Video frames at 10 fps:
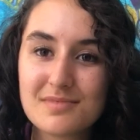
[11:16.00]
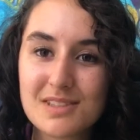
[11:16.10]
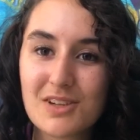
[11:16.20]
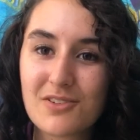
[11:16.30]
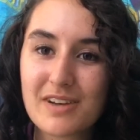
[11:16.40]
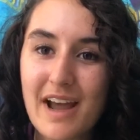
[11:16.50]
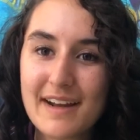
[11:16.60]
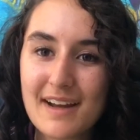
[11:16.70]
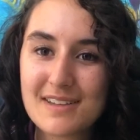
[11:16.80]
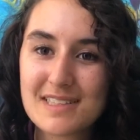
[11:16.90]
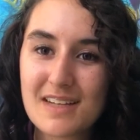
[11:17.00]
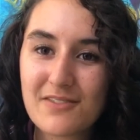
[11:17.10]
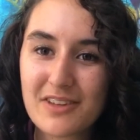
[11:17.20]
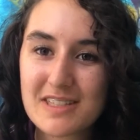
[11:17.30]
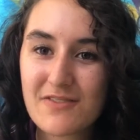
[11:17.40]
So 9 out of 10
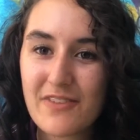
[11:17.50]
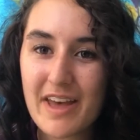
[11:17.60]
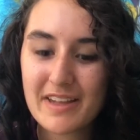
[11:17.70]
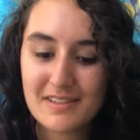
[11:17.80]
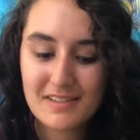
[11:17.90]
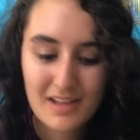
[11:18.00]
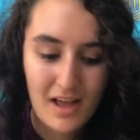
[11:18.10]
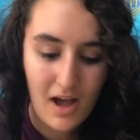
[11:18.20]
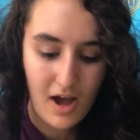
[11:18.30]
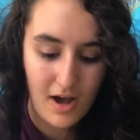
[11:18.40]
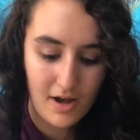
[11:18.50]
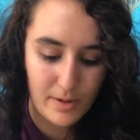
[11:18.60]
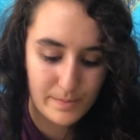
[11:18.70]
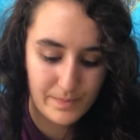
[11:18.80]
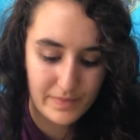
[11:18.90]
for this fin.
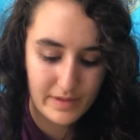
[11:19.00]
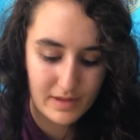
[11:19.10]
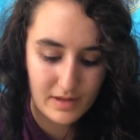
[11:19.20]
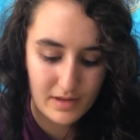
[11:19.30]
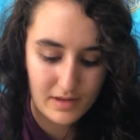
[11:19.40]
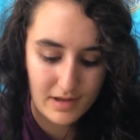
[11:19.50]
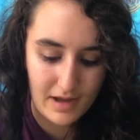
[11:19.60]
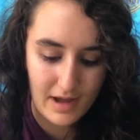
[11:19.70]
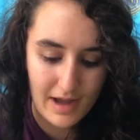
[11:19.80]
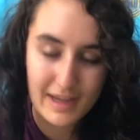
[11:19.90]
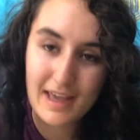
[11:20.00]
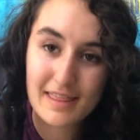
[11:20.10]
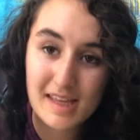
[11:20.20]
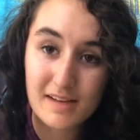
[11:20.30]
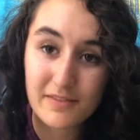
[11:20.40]
I
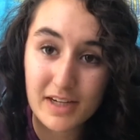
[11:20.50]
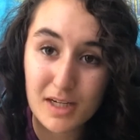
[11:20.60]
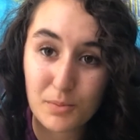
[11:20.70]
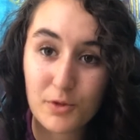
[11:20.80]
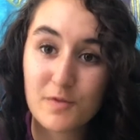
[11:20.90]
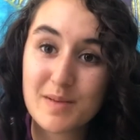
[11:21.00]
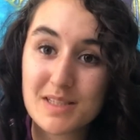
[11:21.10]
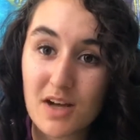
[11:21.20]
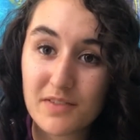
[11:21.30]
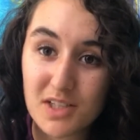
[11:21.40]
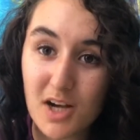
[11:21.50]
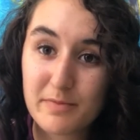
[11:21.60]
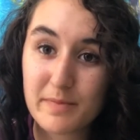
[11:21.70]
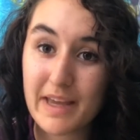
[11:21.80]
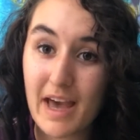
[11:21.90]
can't think of any improvements off the top
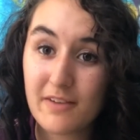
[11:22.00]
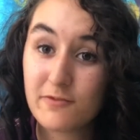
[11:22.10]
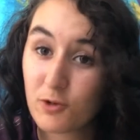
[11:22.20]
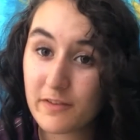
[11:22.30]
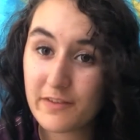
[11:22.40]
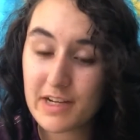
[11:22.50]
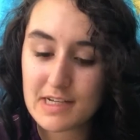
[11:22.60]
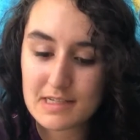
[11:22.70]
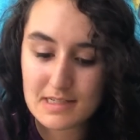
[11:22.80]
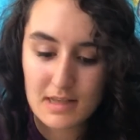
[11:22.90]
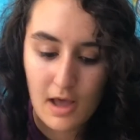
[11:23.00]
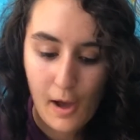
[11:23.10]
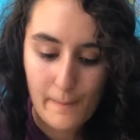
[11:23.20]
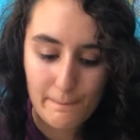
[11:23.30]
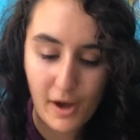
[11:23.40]
of my head for Finis,
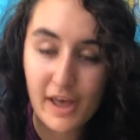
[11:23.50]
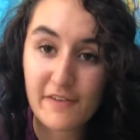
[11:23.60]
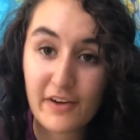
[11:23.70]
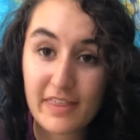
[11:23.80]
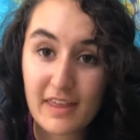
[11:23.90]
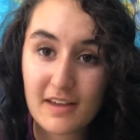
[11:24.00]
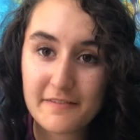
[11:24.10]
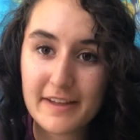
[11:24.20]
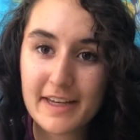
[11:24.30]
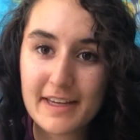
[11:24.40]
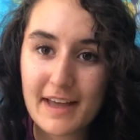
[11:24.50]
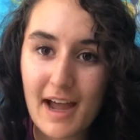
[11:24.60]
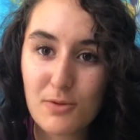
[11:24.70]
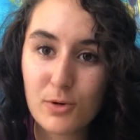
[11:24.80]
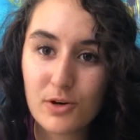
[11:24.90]
but if I think of any,
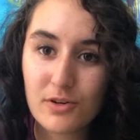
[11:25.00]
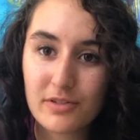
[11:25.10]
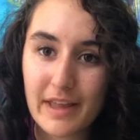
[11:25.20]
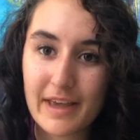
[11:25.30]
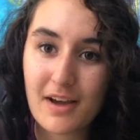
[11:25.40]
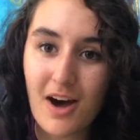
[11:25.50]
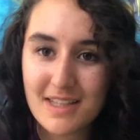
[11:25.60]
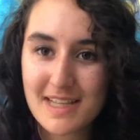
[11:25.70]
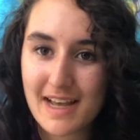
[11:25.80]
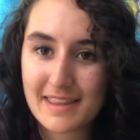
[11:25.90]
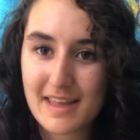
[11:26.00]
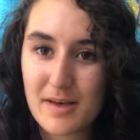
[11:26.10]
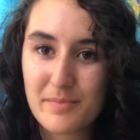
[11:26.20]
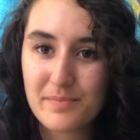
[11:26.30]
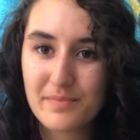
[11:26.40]
I will like contact
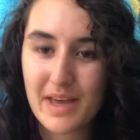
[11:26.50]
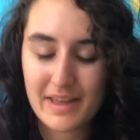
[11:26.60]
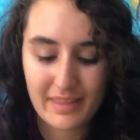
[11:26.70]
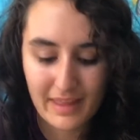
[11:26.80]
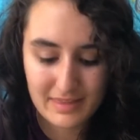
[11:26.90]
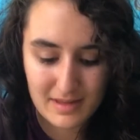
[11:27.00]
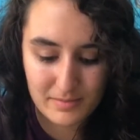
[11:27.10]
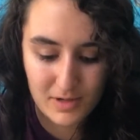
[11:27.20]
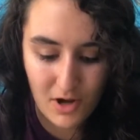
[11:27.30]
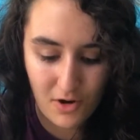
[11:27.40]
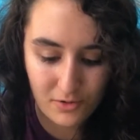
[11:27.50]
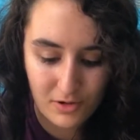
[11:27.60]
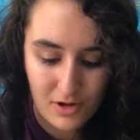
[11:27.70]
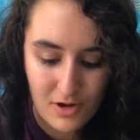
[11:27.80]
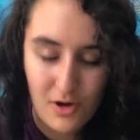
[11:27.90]
them and let them know,
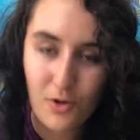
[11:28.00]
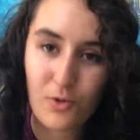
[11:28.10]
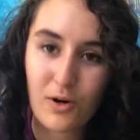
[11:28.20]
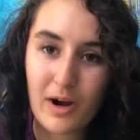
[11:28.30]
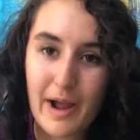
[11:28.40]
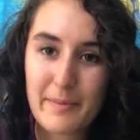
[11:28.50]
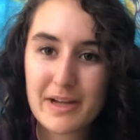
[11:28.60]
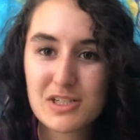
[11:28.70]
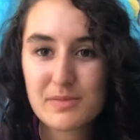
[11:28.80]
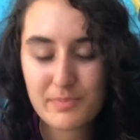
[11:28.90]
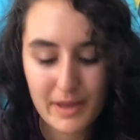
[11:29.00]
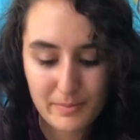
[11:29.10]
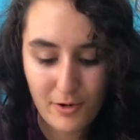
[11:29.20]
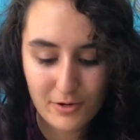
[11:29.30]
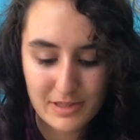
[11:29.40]
or I might just
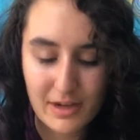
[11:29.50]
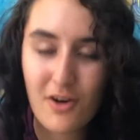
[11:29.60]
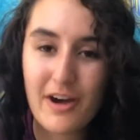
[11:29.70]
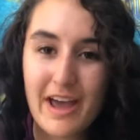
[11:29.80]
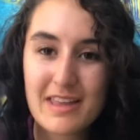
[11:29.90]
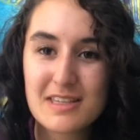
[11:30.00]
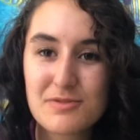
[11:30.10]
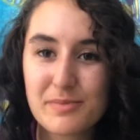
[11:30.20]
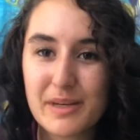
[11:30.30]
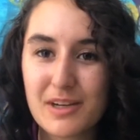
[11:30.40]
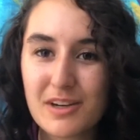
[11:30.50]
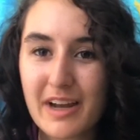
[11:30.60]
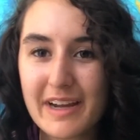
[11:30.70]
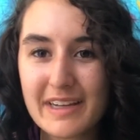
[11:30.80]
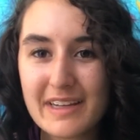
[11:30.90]
like post like, oh hey, this would be a good
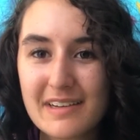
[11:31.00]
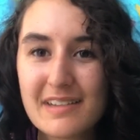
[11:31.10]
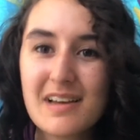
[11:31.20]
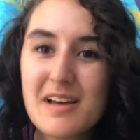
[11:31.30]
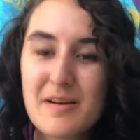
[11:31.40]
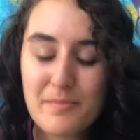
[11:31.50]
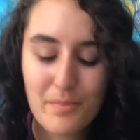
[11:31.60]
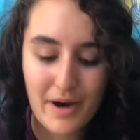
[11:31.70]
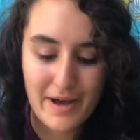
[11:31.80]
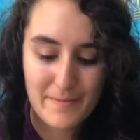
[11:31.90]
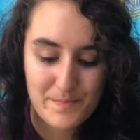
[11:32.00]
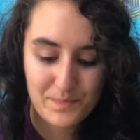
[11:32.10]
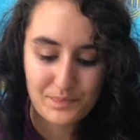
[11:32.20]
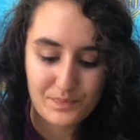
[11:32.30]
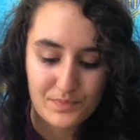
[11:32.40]
idea. But
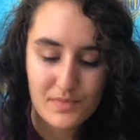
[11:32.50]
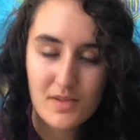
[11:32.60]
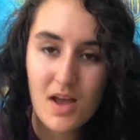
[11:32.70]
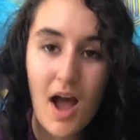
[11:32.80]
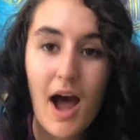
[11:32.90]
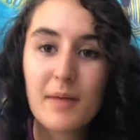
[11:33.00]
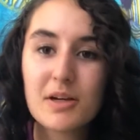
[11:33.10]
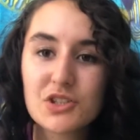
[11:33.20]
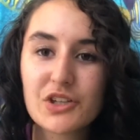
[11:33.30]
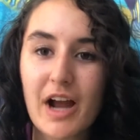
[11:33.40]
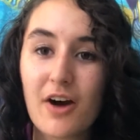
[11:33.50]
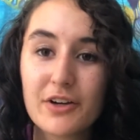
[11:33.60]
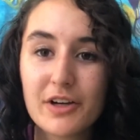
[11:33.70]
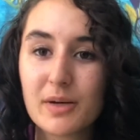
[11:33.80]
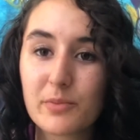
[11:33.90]
I'm not sure how
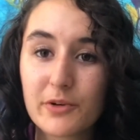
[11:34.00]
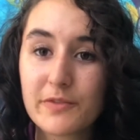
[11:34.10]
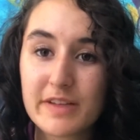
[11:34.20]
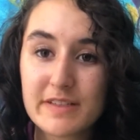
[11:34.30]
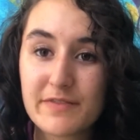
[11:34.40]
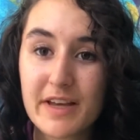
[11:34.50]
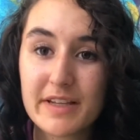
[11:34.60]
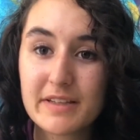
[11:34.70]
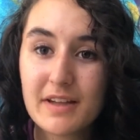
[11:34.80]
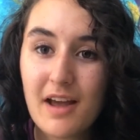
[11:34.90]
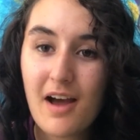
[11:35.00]
you can improve this fin.